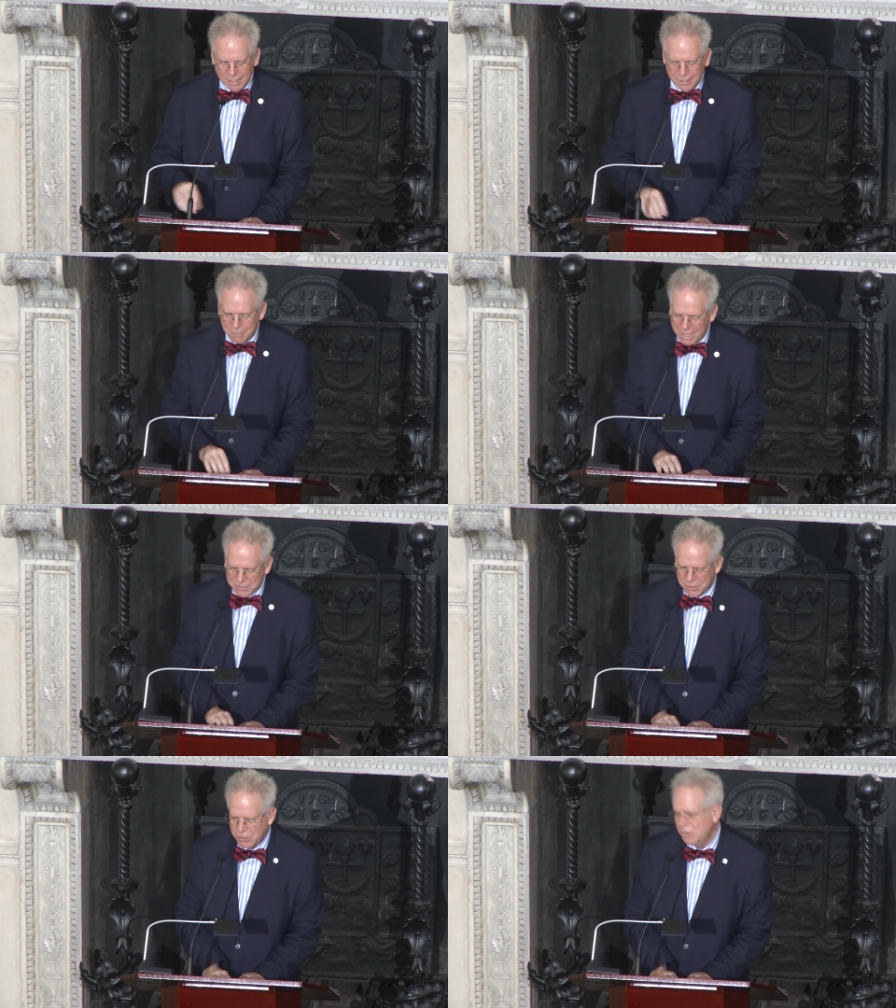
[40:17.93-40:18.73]
The
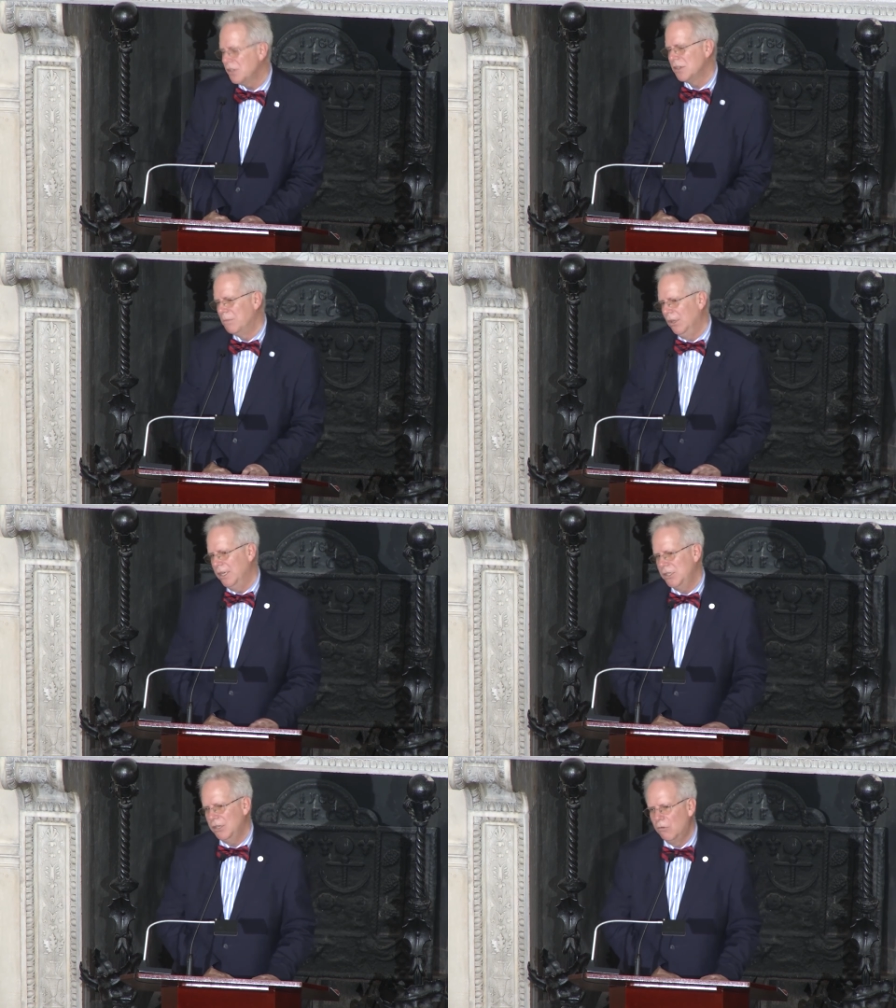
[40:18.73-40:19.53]
Massachusetts
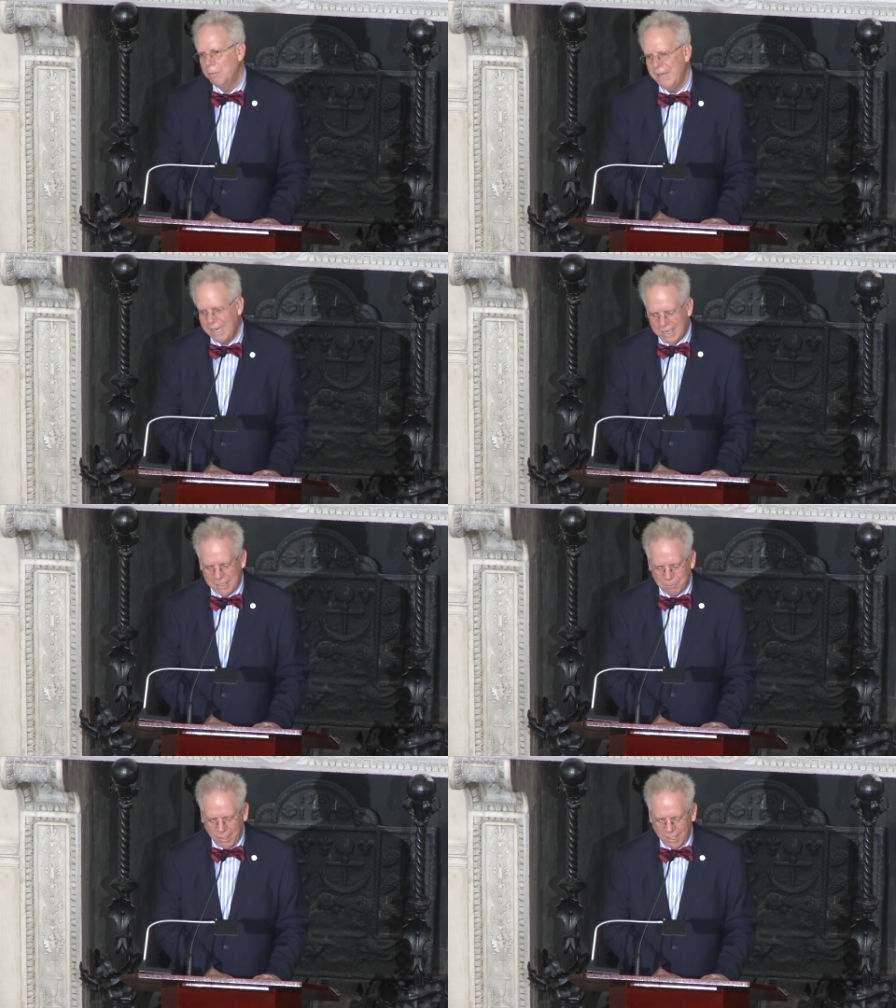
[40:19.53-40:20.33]
militia were
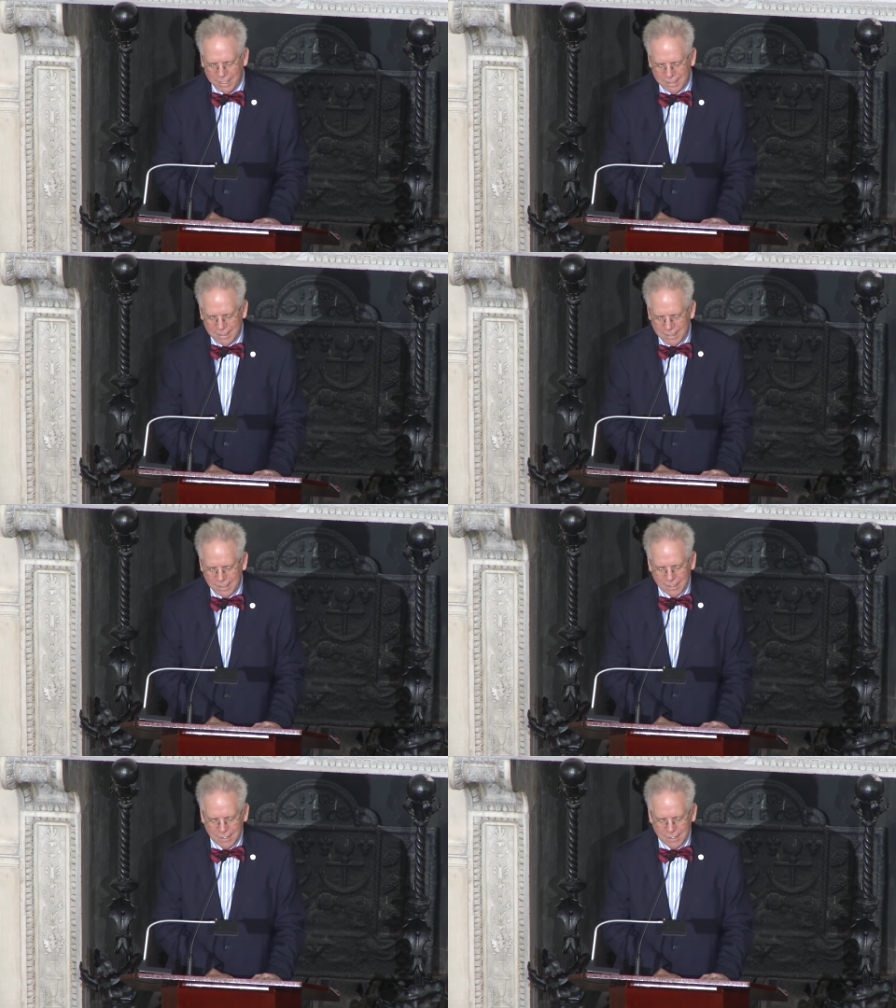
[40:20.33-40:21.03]
paid by the